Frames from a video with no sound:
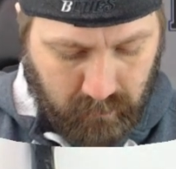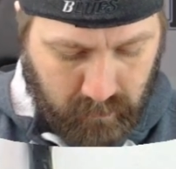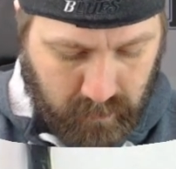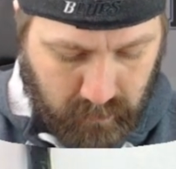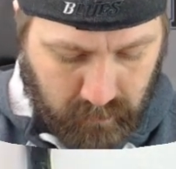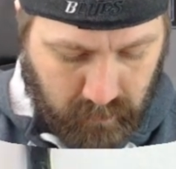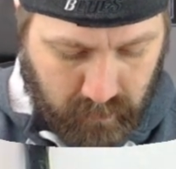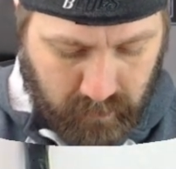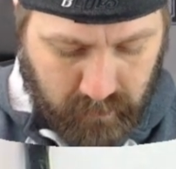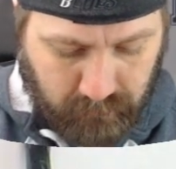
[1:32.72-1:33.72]
And you
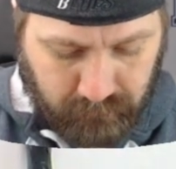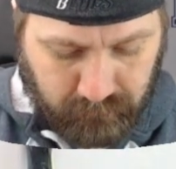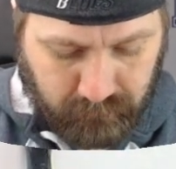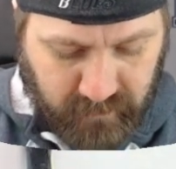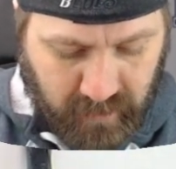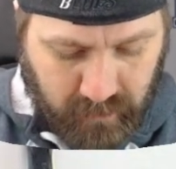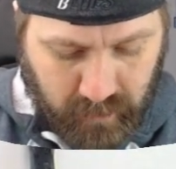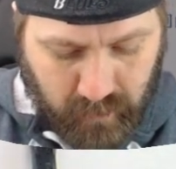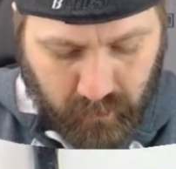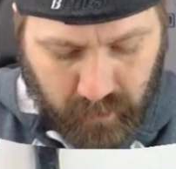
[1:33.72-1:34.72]
know, it'll tell you
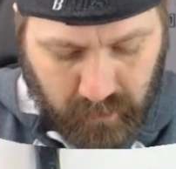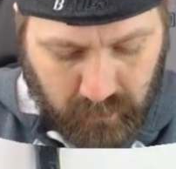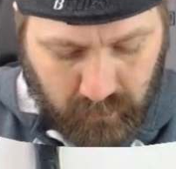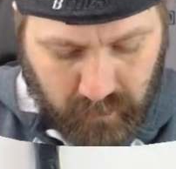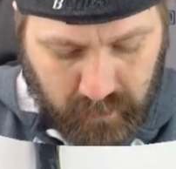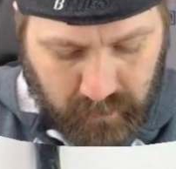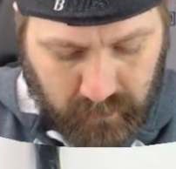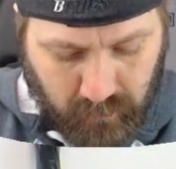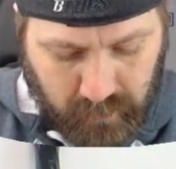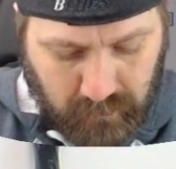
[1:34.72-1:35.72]
here what
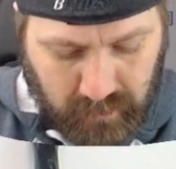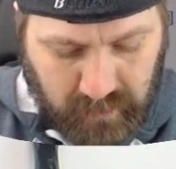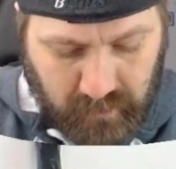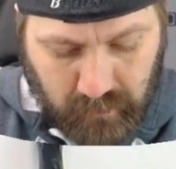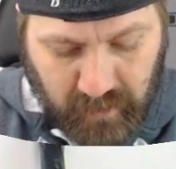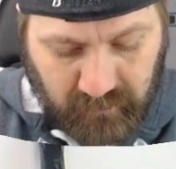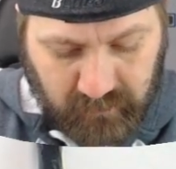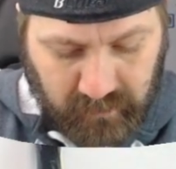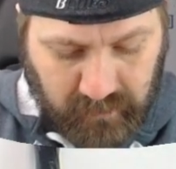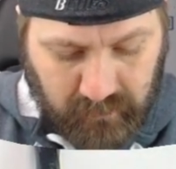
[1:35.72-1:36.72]
you need. You
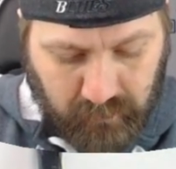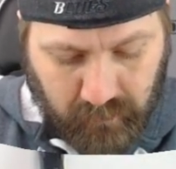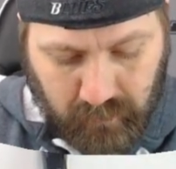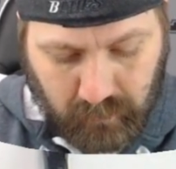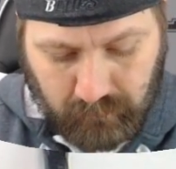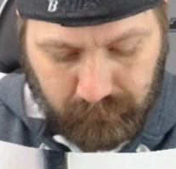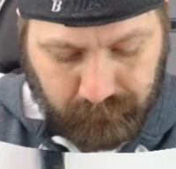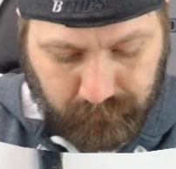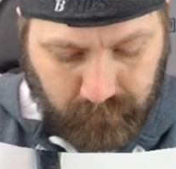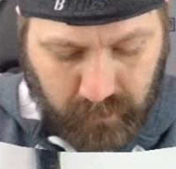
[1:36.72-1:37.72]
basically need the little
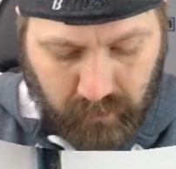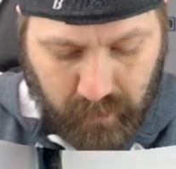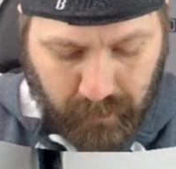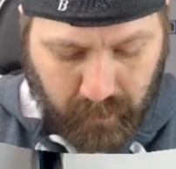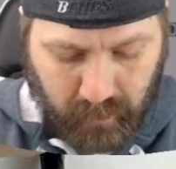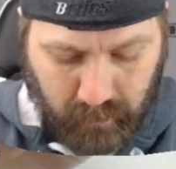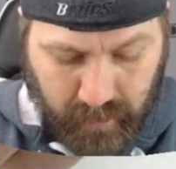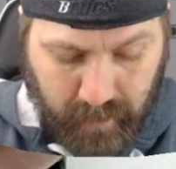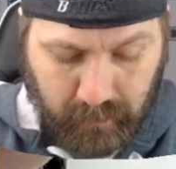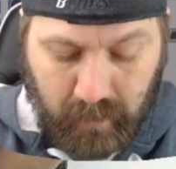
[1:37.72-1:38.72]
crimper and all
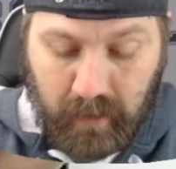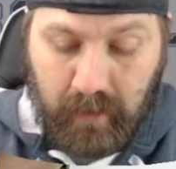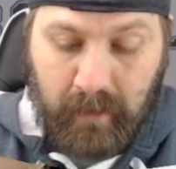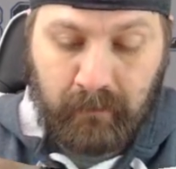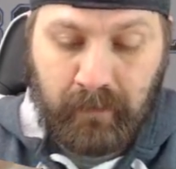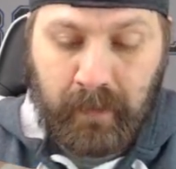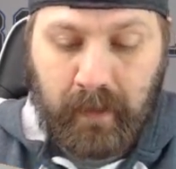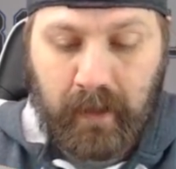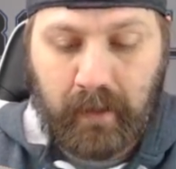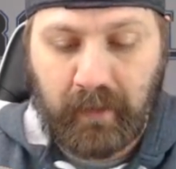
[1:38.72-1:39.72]
that.
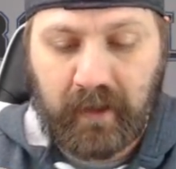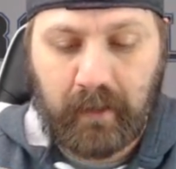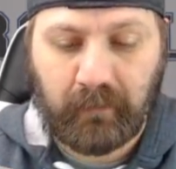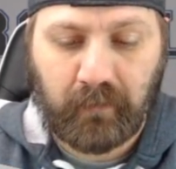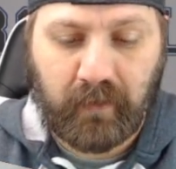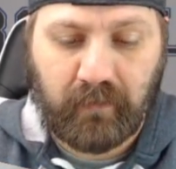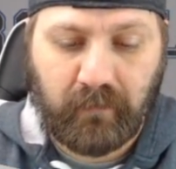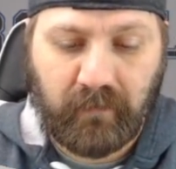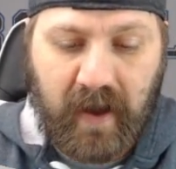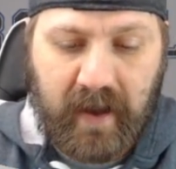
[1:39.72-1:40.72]
It comes with
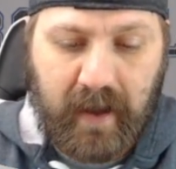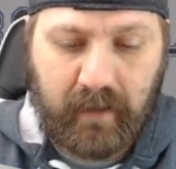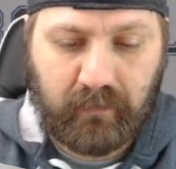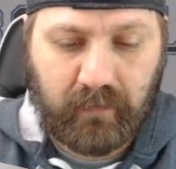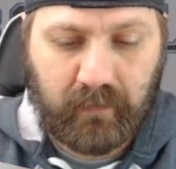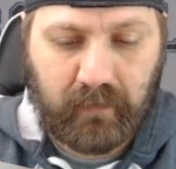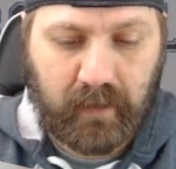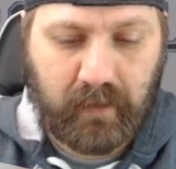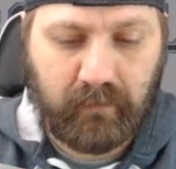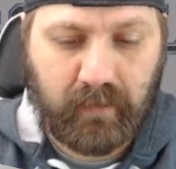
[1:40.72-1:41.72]
5
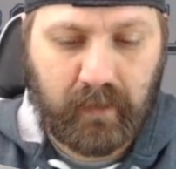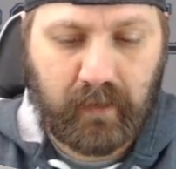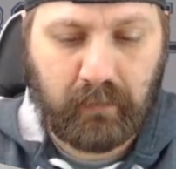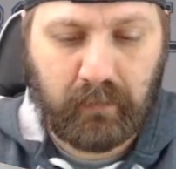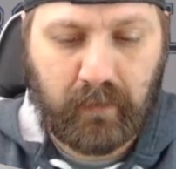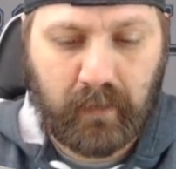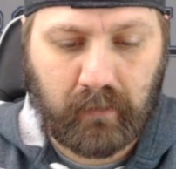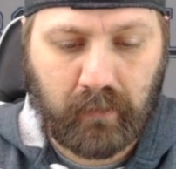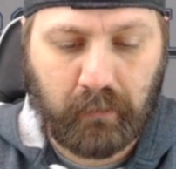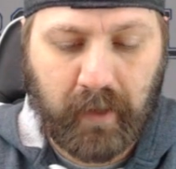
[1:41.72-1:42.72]
of the
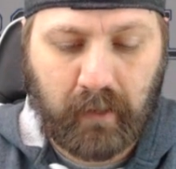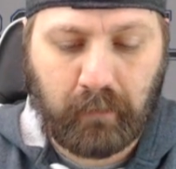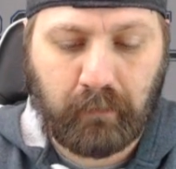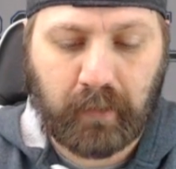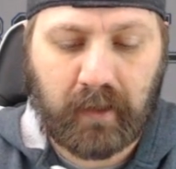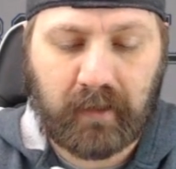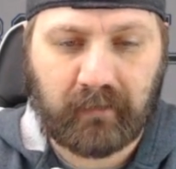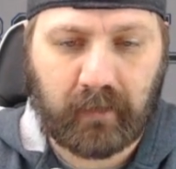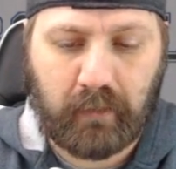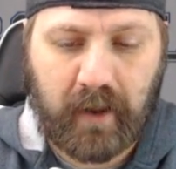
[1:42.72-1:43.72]
little metal plugs
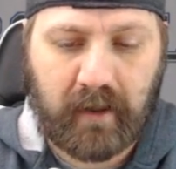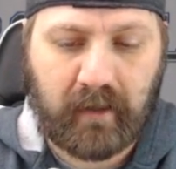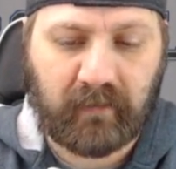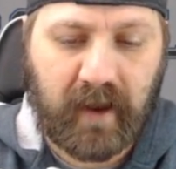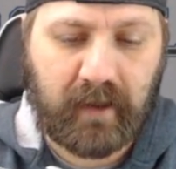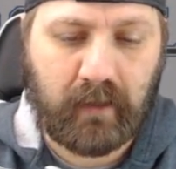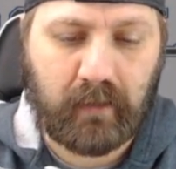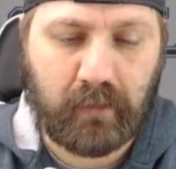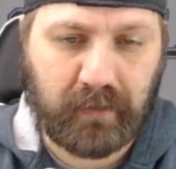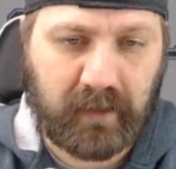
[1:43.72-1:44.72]
that go down inside here.
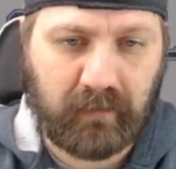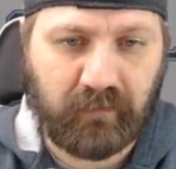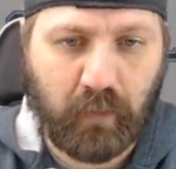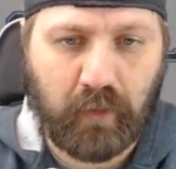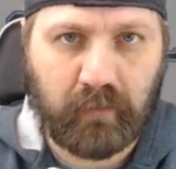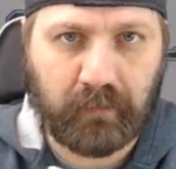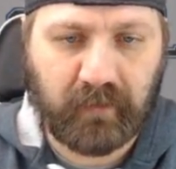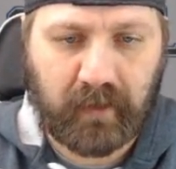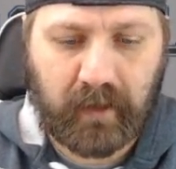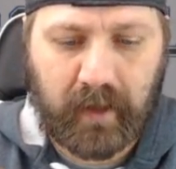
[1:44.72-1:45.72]
You only need 4 of them, so
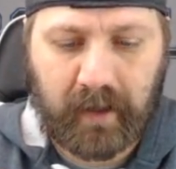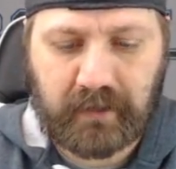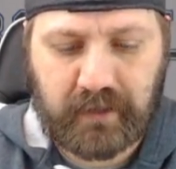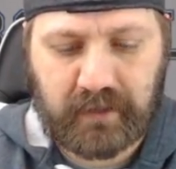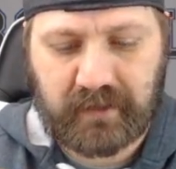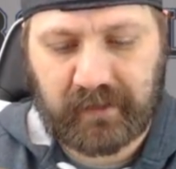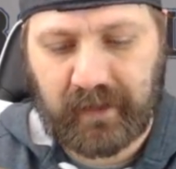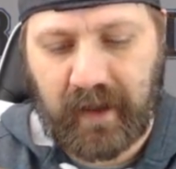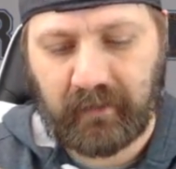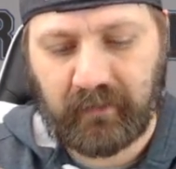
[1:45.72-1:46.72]
you get an extra just in
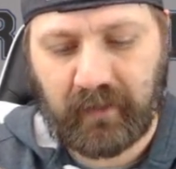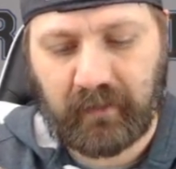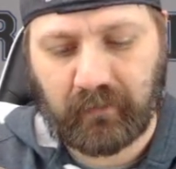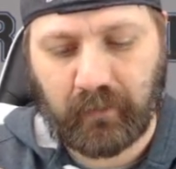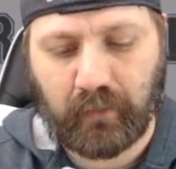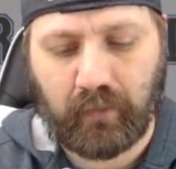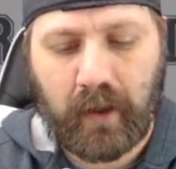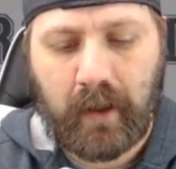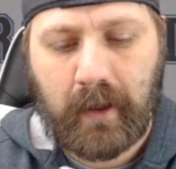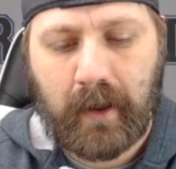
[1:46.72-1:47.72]
case, and then this little
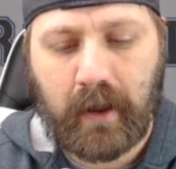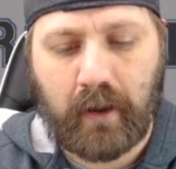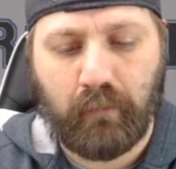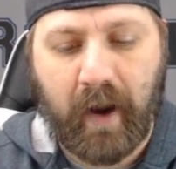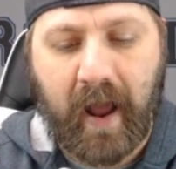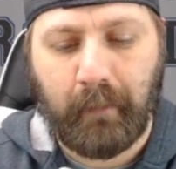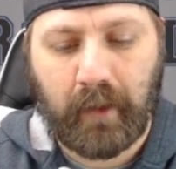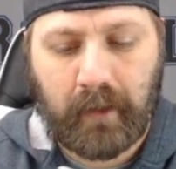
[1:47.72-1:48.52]
wrap.